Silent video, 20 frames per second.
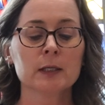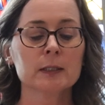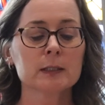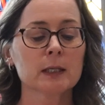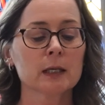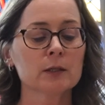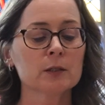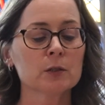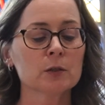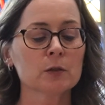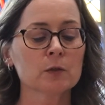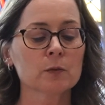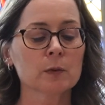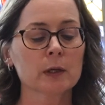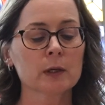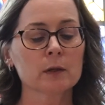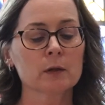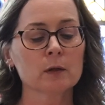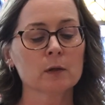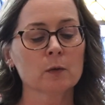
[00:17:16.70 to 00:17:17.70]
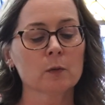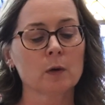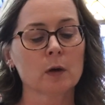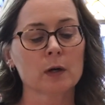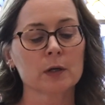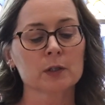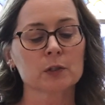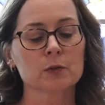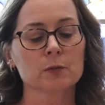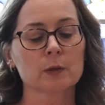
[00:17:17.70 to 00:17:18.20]
Dad took regular
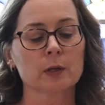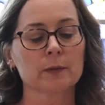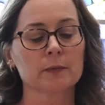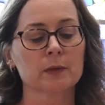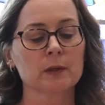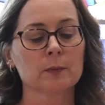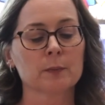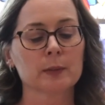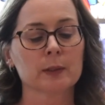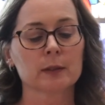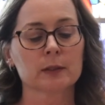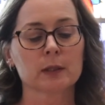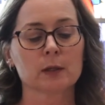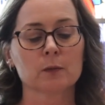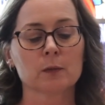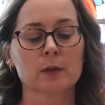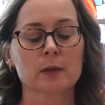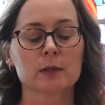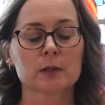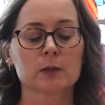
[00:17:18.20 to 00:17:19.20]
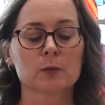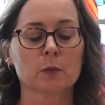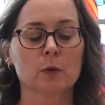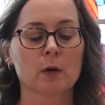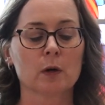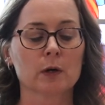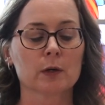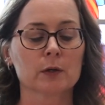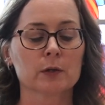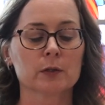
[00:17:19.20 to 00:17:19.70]
walks around the building with his
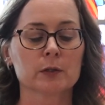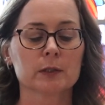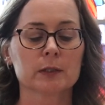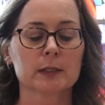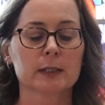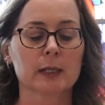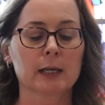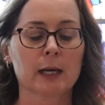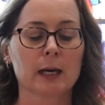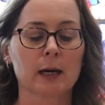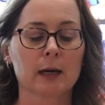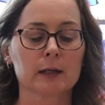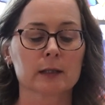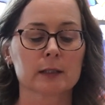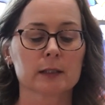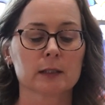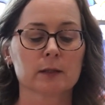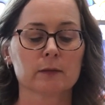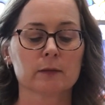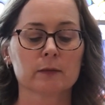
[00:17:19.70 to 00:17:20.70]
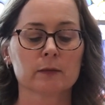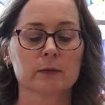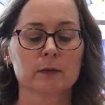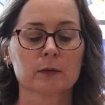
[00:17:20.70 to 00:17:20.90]
walker to stay active.